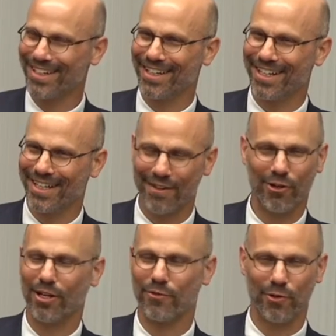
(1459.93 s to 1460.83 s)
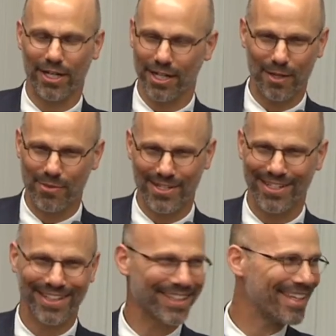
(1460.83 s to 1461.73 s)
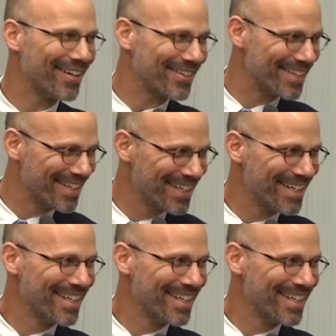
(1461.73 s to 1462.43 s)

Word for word: Uh, they all have great that names. very all, interesting.